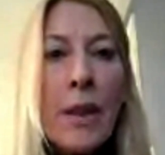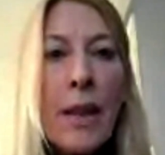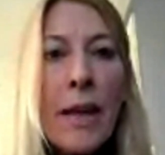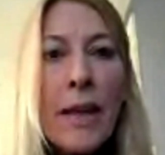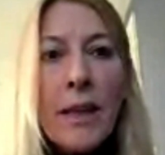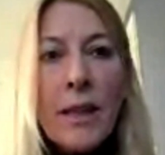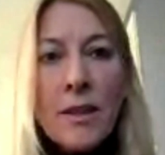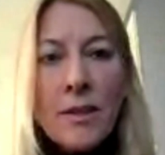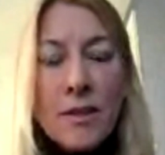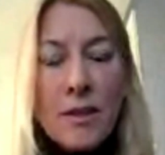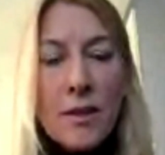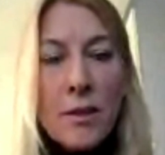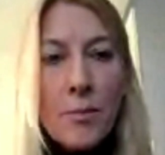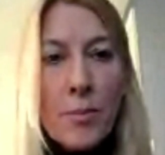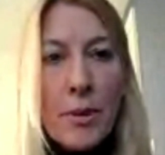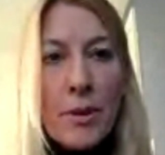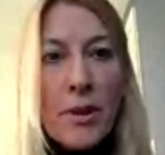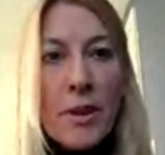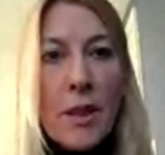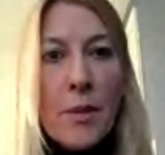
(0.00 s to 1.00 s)
planning and
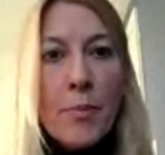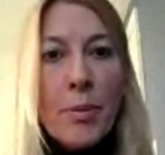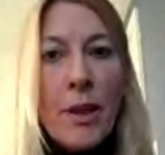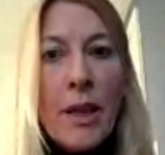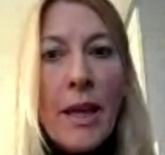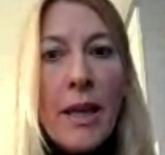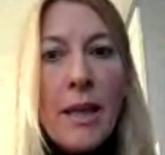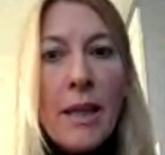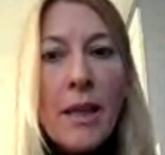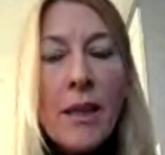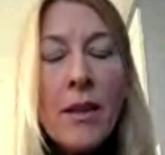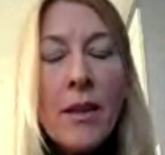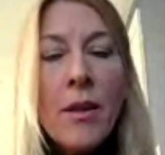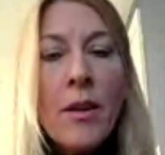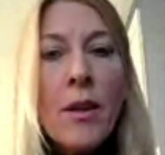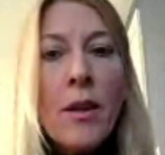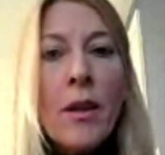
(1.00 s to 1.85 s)
disability planning,